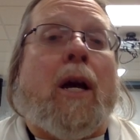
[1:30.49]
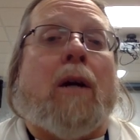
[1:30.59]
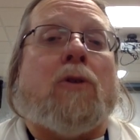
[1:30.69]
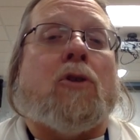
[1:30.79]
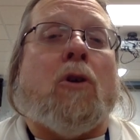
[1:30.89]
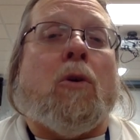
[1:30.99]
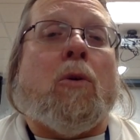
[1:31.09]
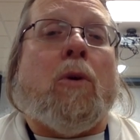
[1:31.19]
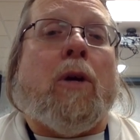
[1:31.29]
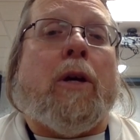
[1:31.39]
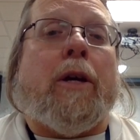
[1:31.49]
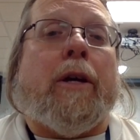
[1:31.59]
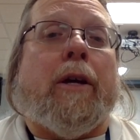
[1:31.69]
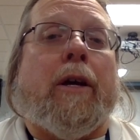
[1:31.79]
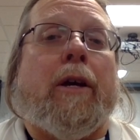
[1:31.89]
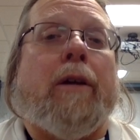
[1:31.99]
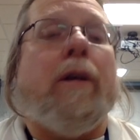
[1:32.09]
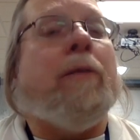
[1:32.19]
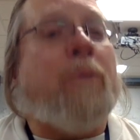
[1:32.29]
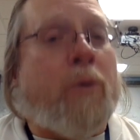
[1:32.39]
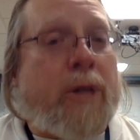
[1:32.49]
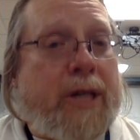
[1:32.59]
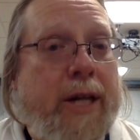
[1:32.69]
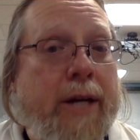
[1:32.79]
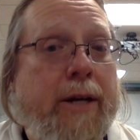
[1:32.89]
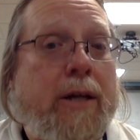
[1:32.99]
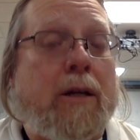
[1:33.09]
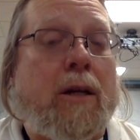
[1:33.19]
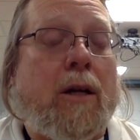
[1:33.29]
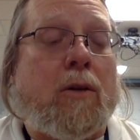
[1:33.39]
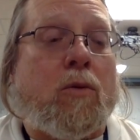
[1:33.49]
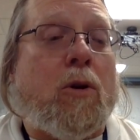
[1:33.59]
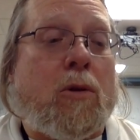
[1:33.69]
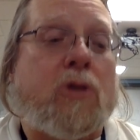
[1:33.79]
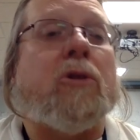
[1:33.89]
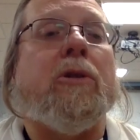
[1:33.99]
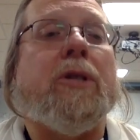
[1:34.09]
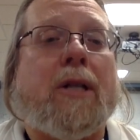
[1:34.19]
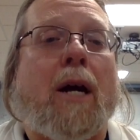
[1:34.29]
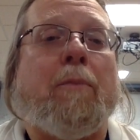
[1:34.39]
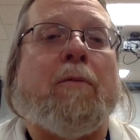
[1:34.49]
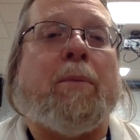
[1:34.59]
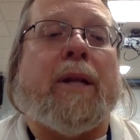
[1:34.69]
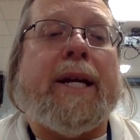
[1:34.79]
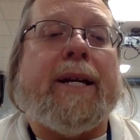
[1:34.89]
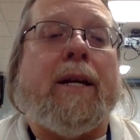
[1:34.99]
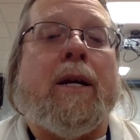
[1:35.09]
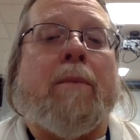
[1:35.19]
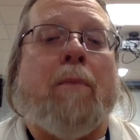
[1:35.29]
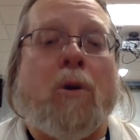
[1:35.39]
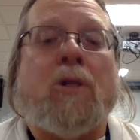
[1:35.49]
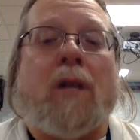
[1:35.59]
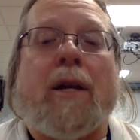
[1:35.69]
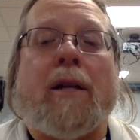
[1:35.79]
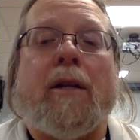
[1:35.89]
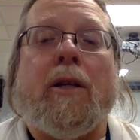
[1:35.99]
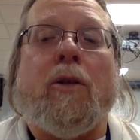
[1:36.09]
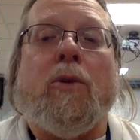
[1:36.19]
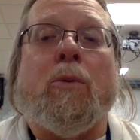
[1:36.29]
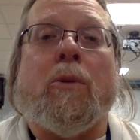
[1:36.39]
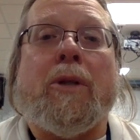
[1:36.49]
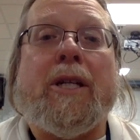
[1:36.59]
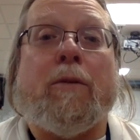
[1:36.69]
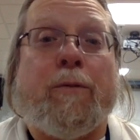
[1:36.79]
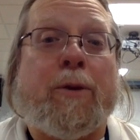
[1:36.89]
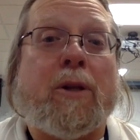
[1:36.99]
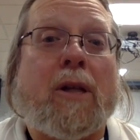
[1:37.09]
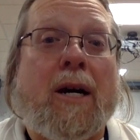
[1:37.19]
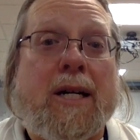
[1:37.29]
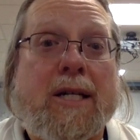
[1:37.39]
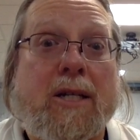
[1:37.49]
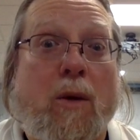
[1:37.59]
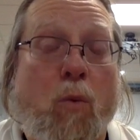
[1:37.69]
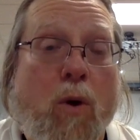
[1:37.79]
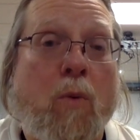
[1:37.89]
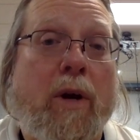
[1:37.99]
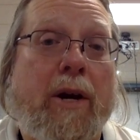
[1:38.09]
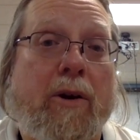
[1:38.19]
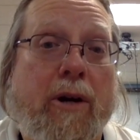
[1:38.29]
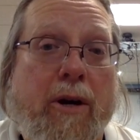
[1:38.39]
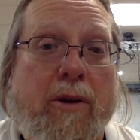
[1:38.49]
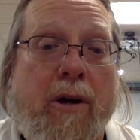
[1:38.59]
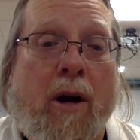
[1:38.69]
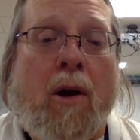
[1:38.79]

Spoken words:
So if you are intending to grow a certain type of plant, most likely you will need to fertilize in one way or another,